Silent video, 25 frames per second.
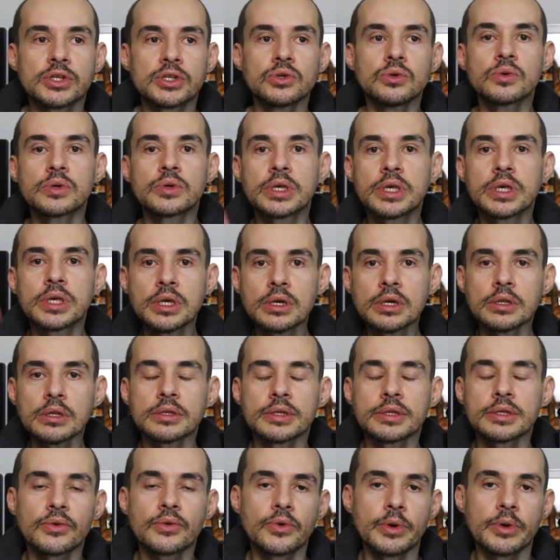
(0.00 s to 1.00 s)
kill the
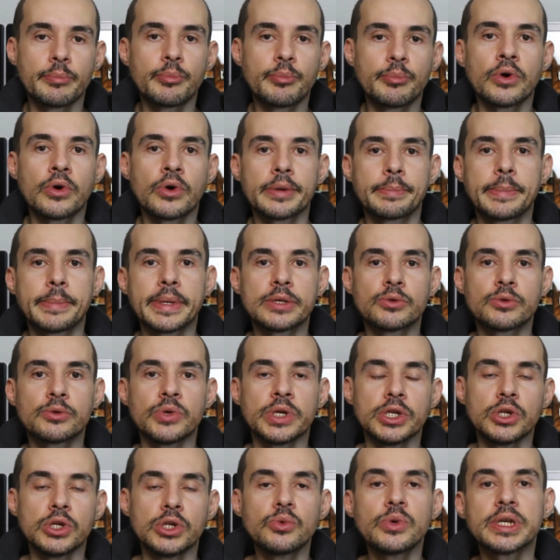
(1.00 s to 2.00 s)
rapport between you
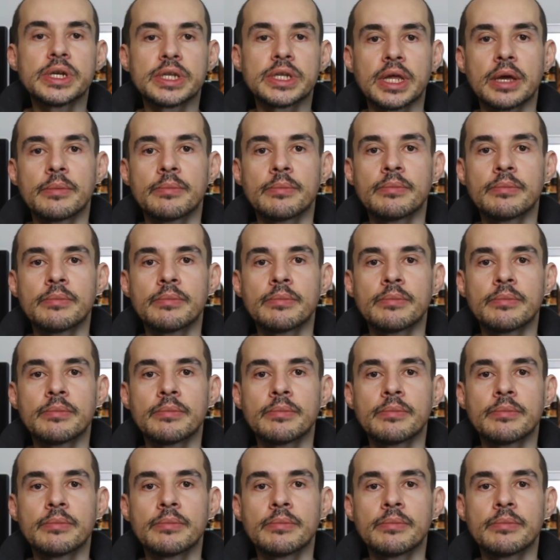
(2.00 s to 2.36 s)
and them.